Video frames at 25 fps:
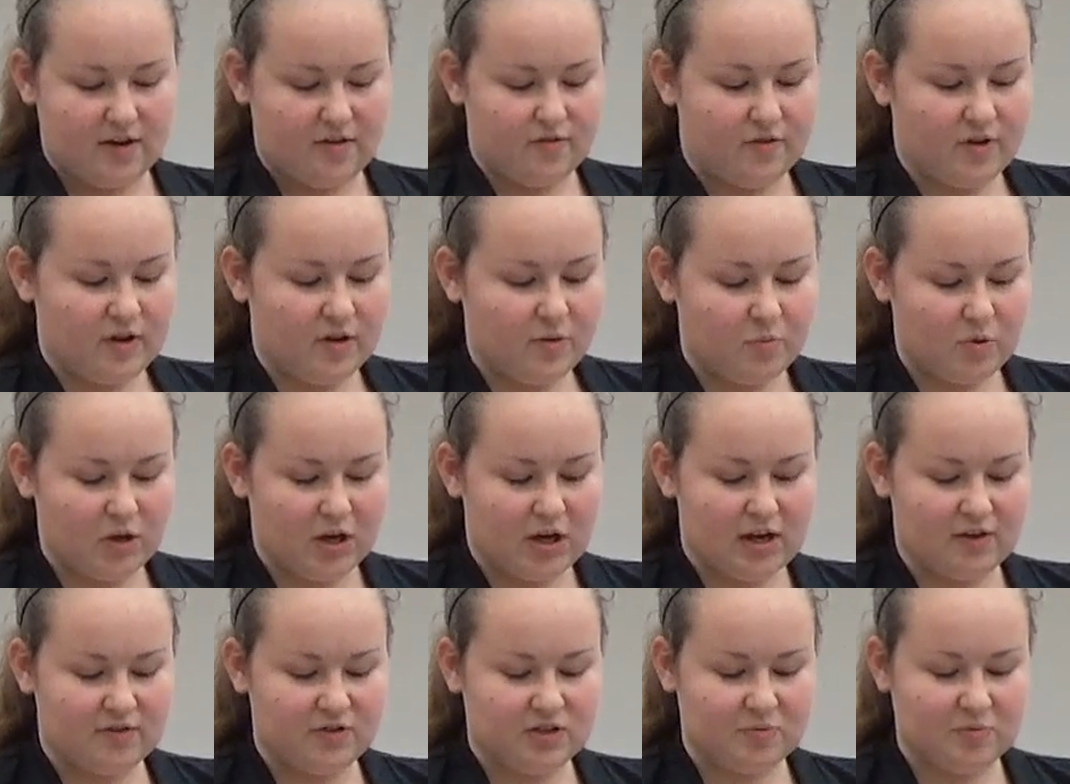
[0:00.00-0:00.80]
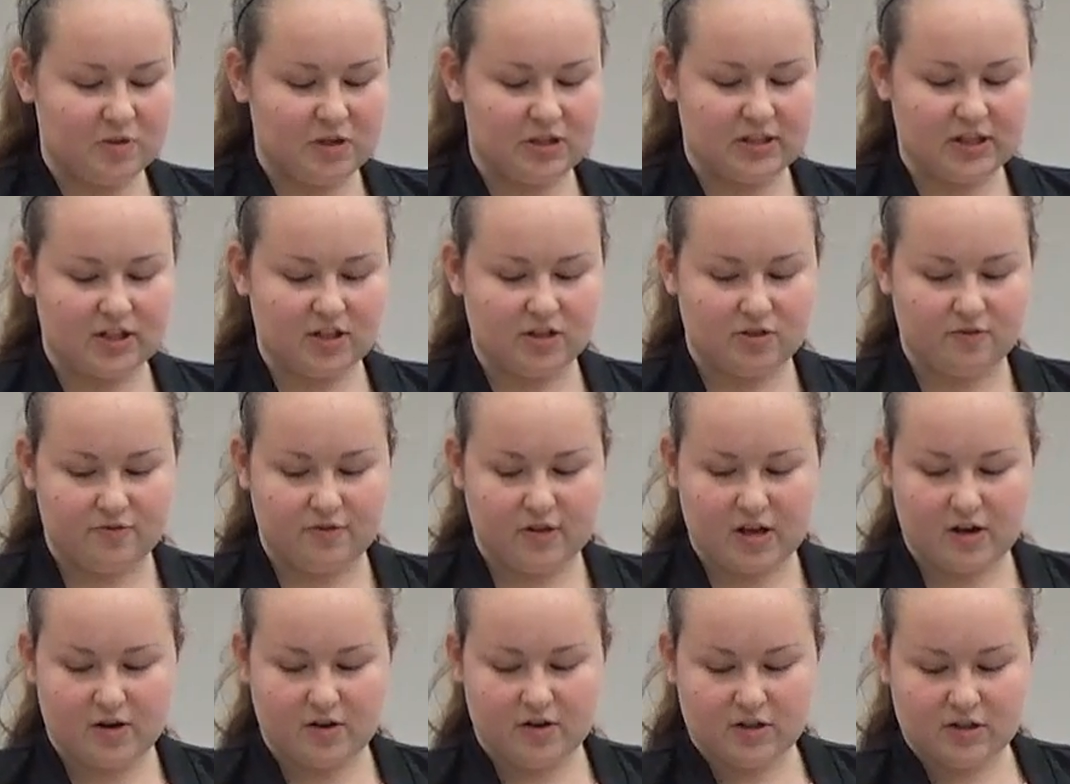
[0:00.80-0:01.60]
of pick off some of these extra
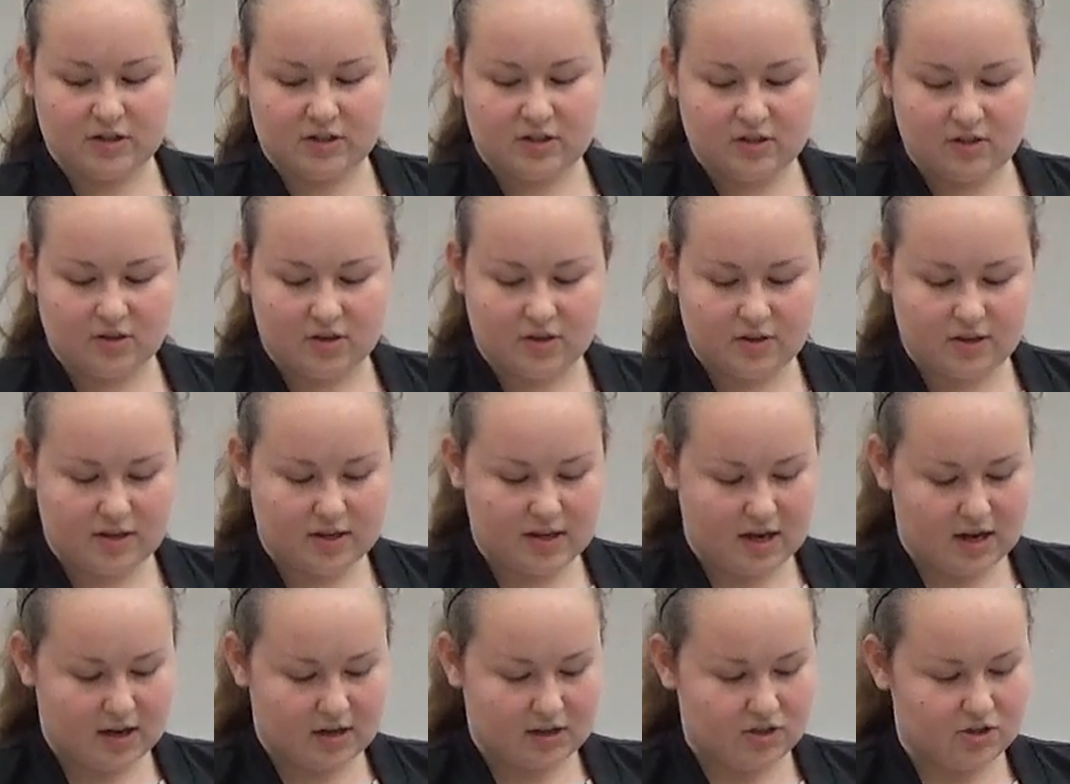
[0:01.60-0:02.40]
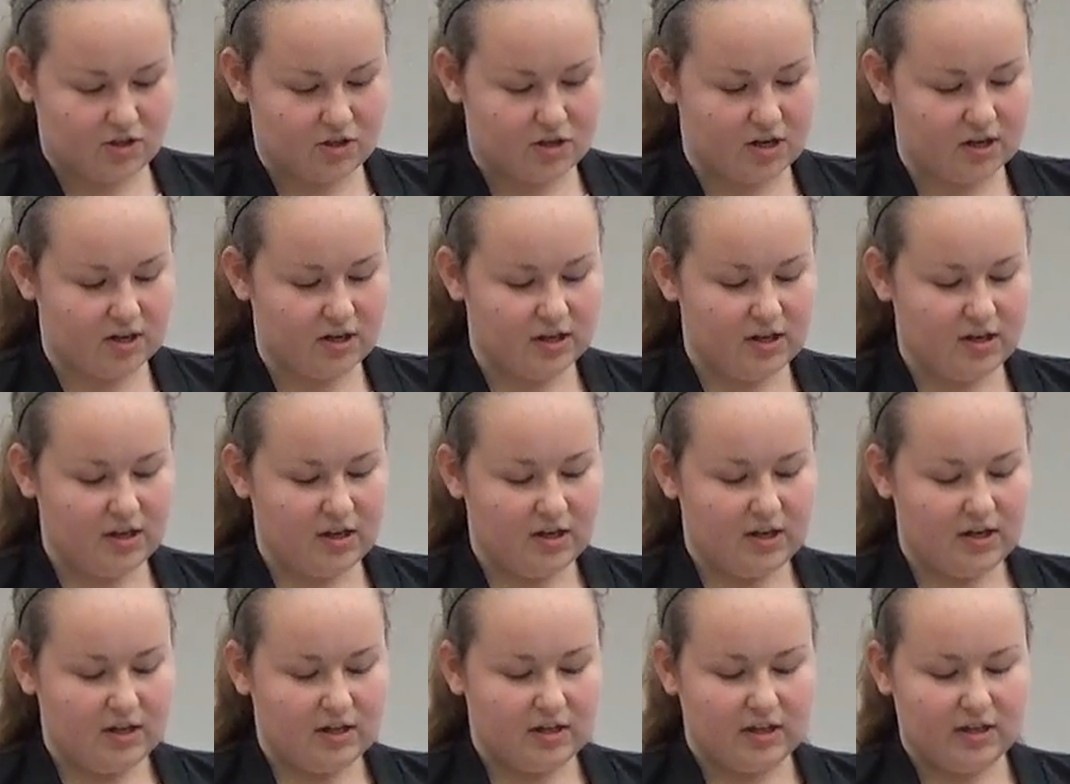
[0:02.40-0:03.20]
flowers or the extra
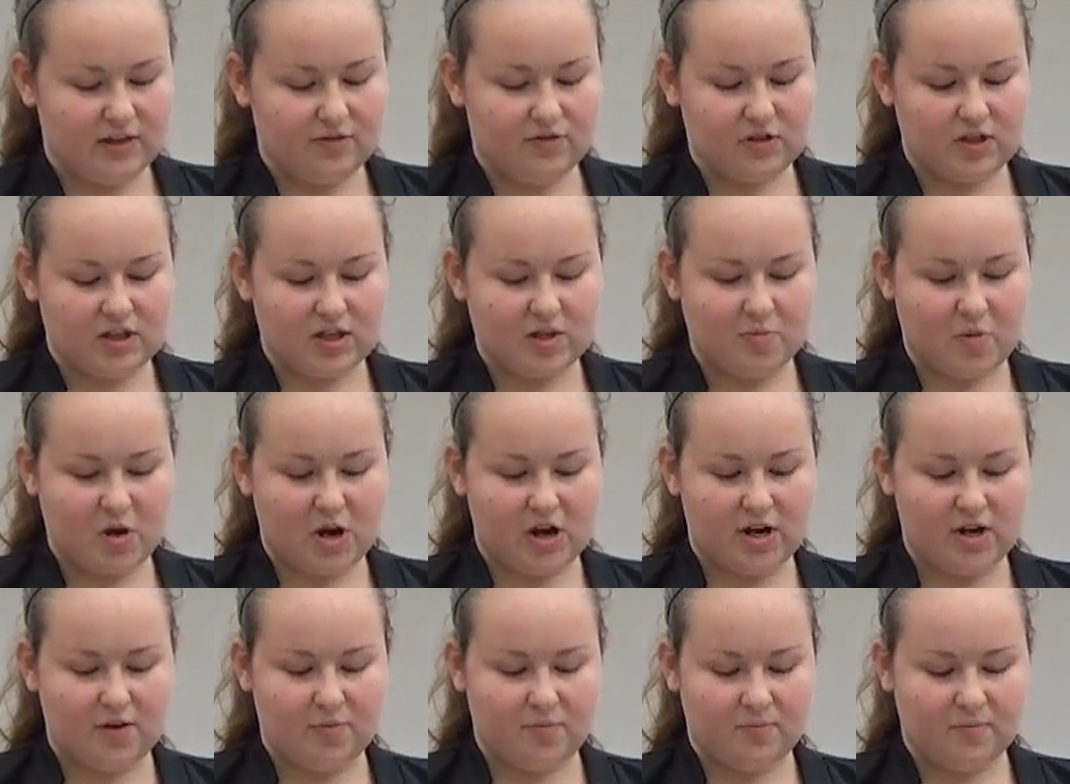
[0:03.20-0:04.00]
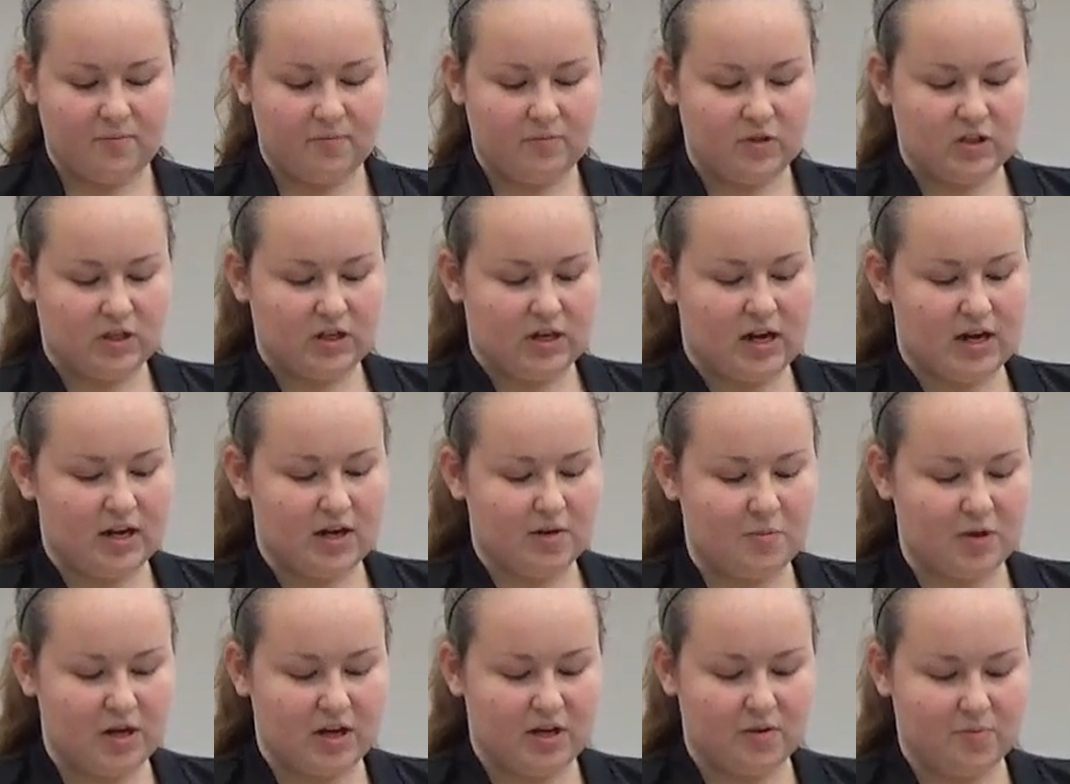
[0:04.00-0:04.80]
leaves on the bottom to kind
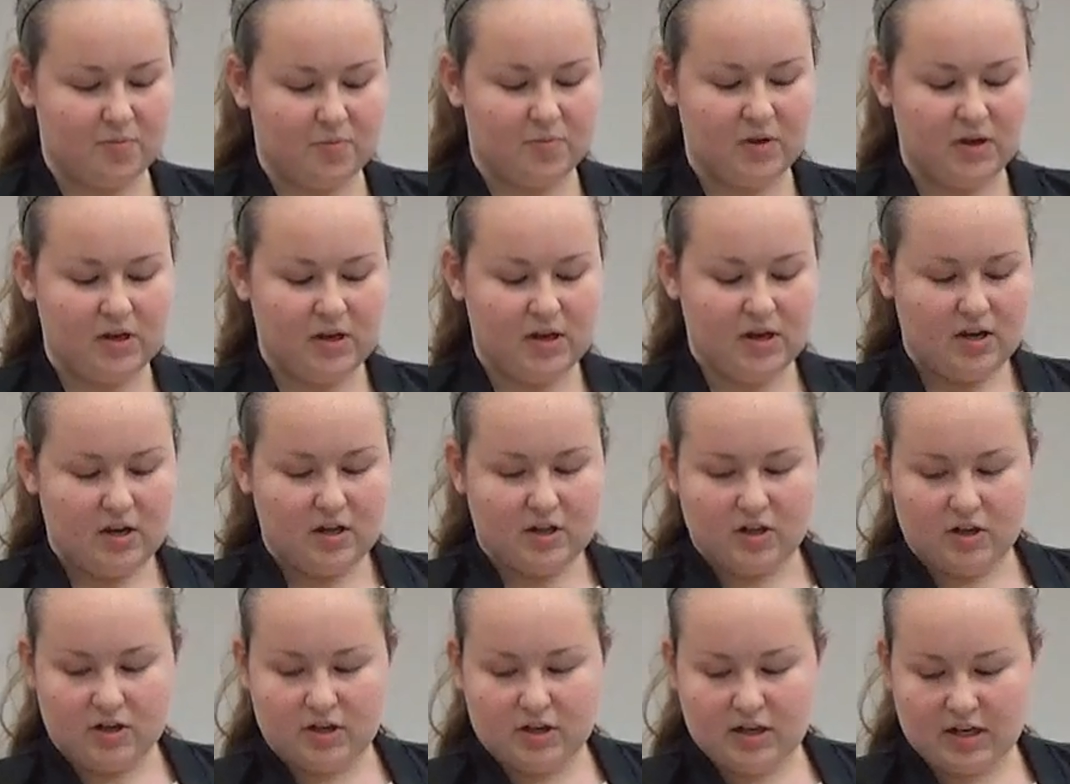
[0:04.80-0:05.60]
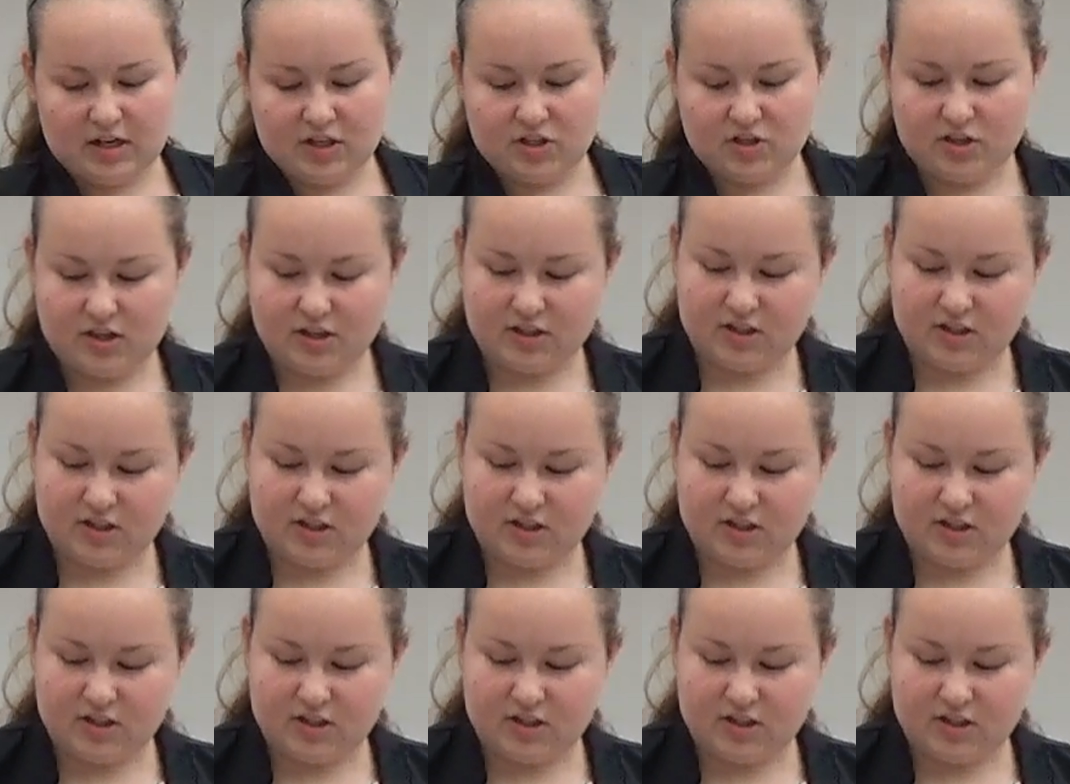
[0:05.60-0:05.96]
of make them look nicer.